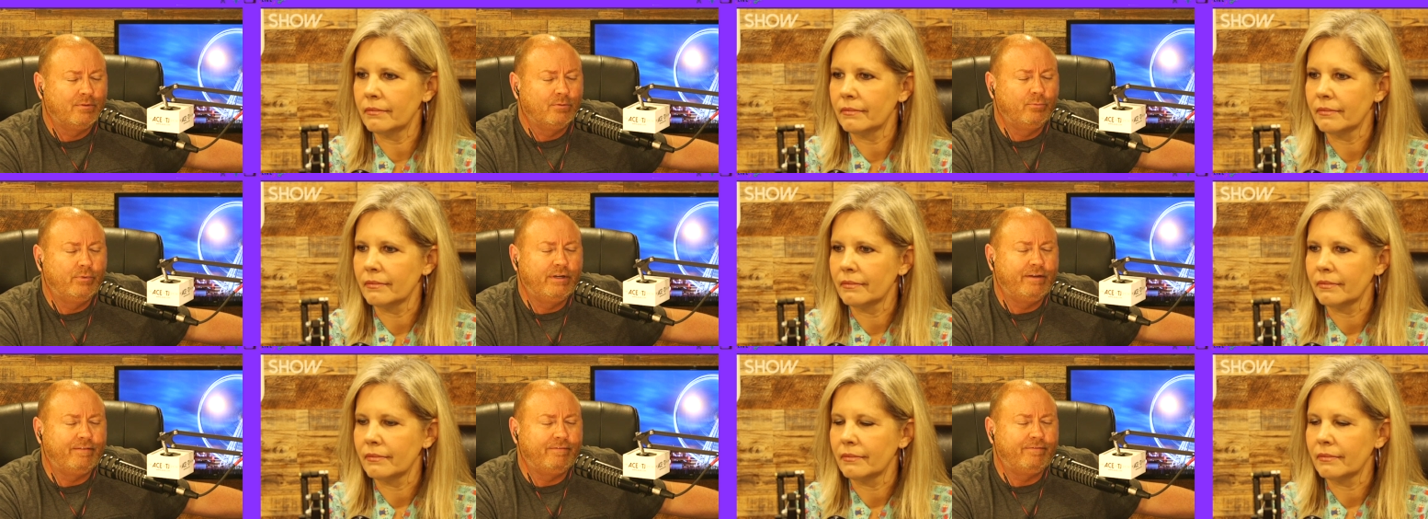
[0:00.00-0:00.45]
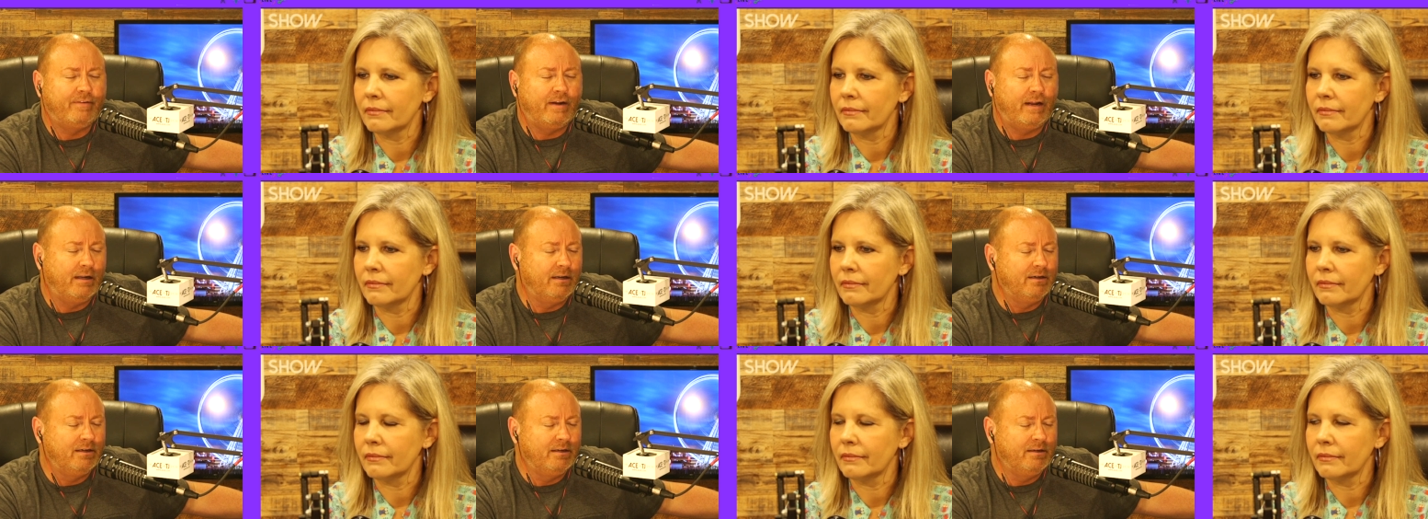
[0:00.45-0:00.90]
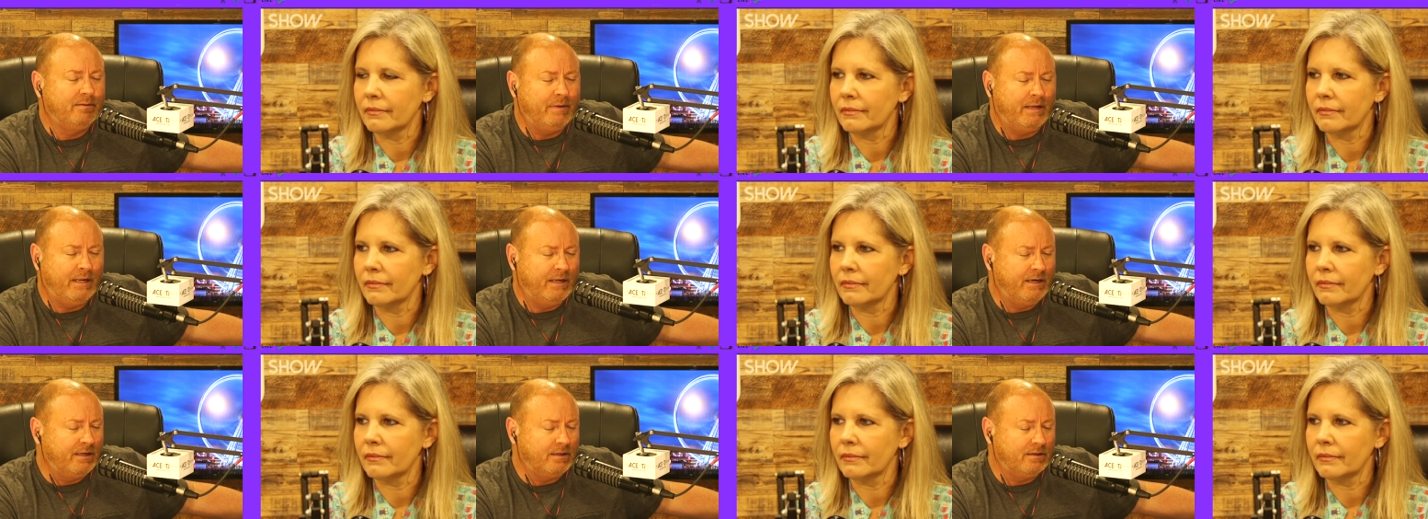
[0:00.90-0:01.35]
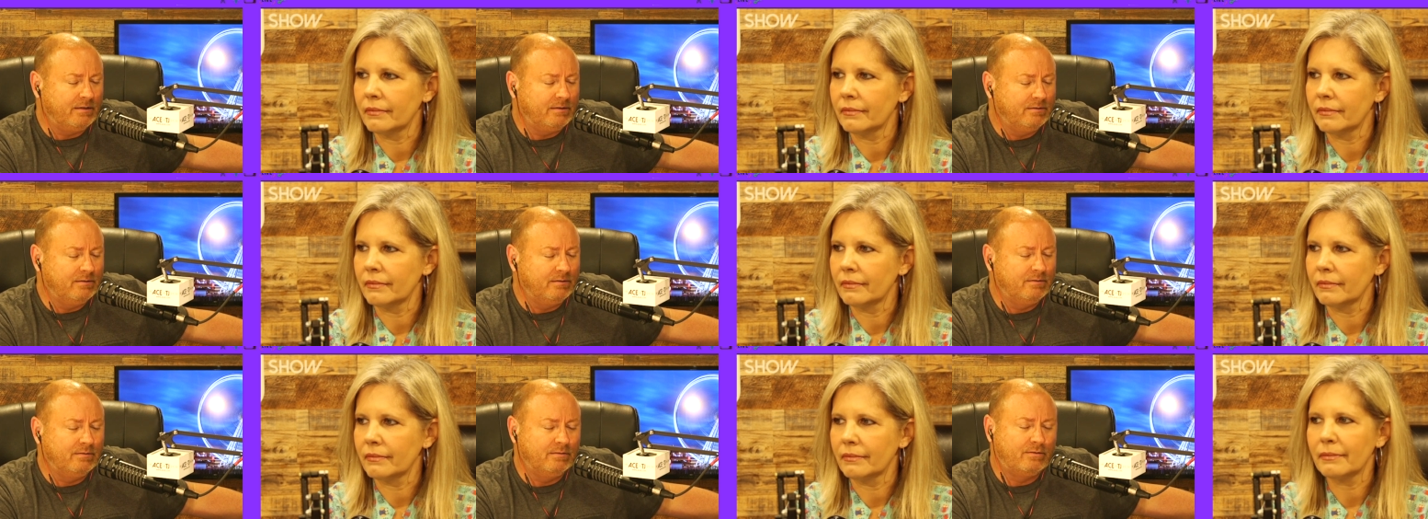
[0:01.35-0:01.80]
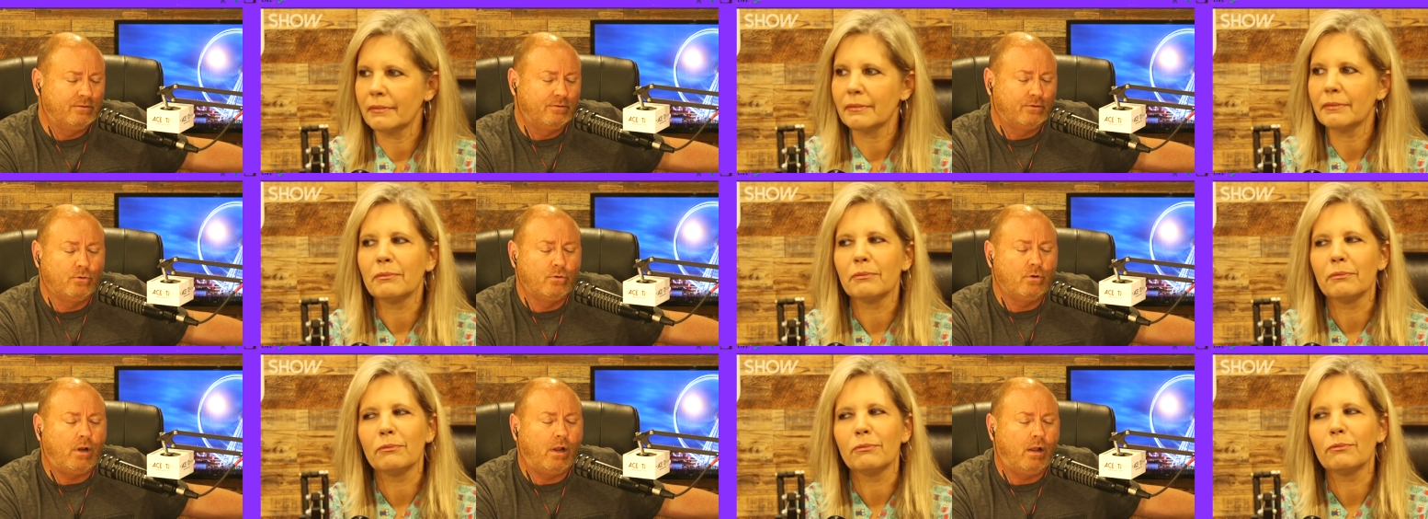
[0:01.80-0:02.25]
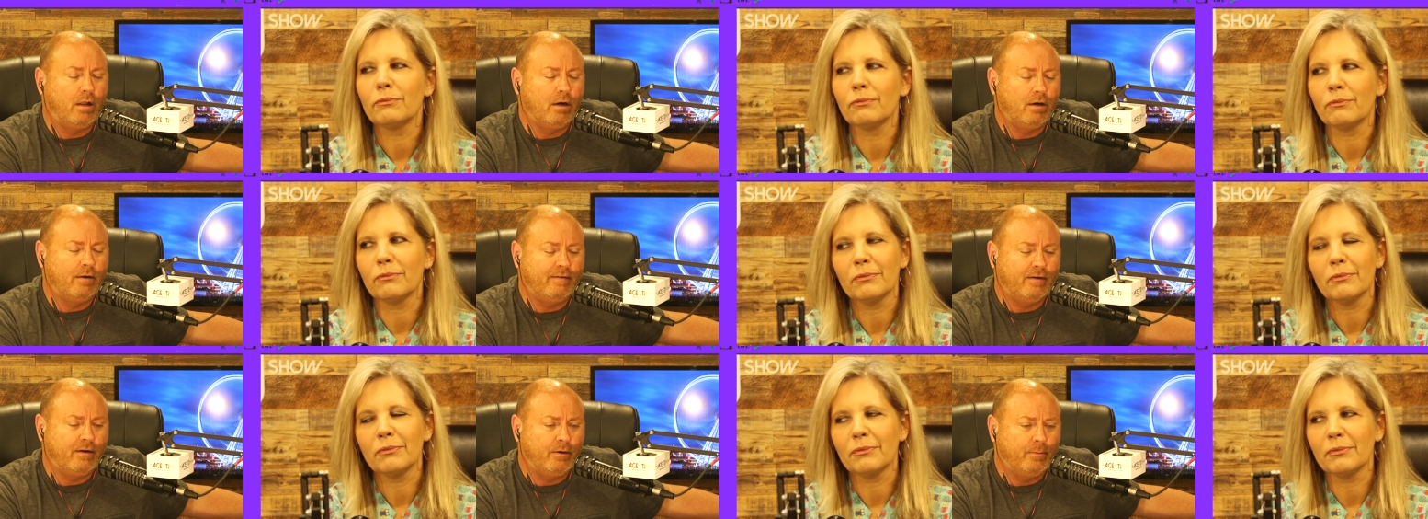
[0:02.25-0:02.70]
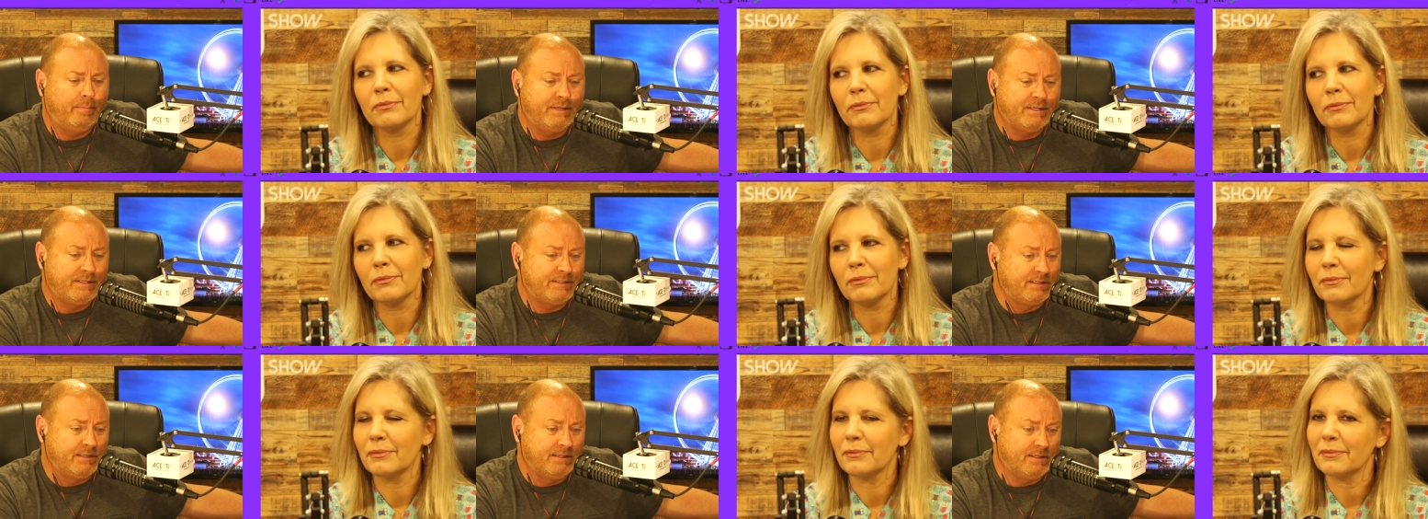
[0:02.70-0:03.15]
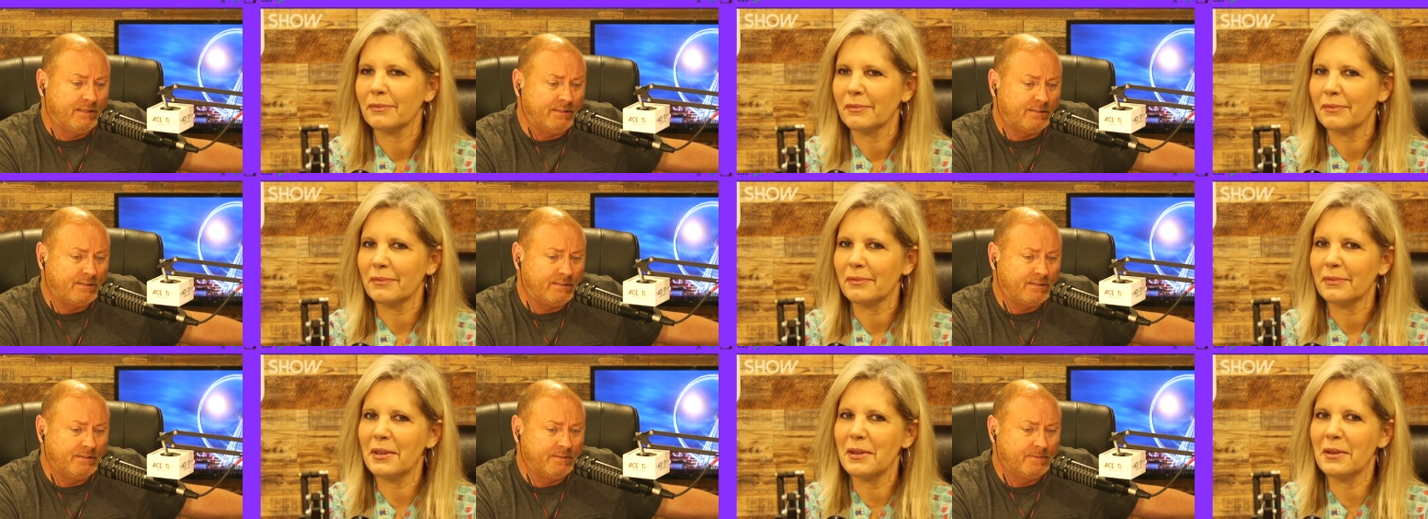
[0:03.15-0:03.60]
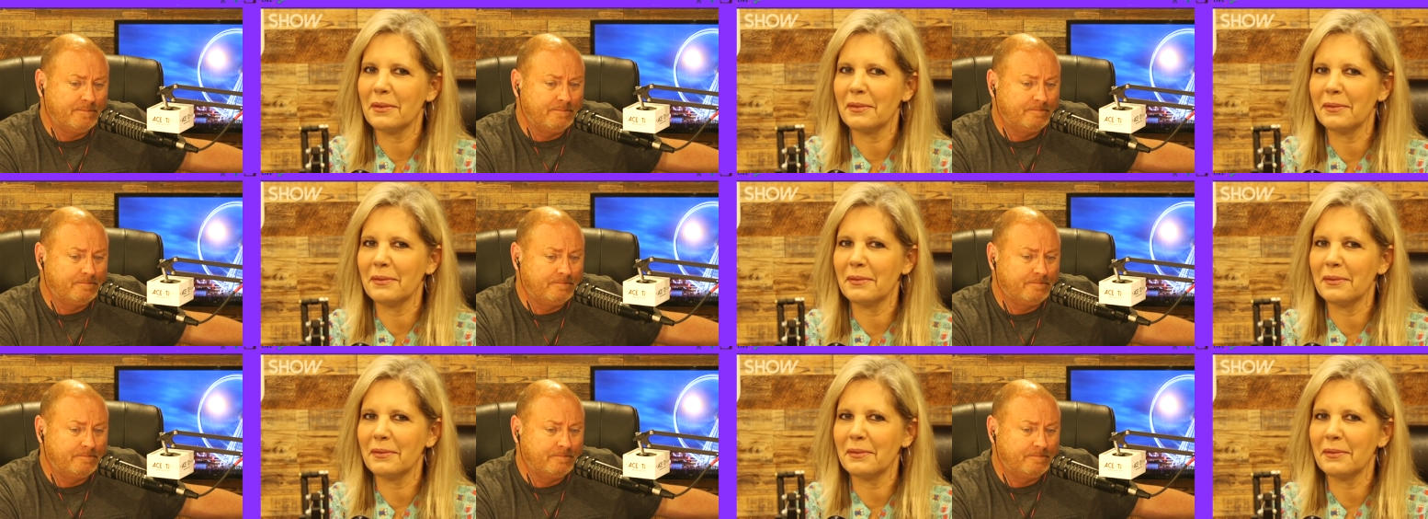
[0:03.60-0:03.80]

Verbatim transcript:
Speaker 1: We have finally made it through all of our busyness.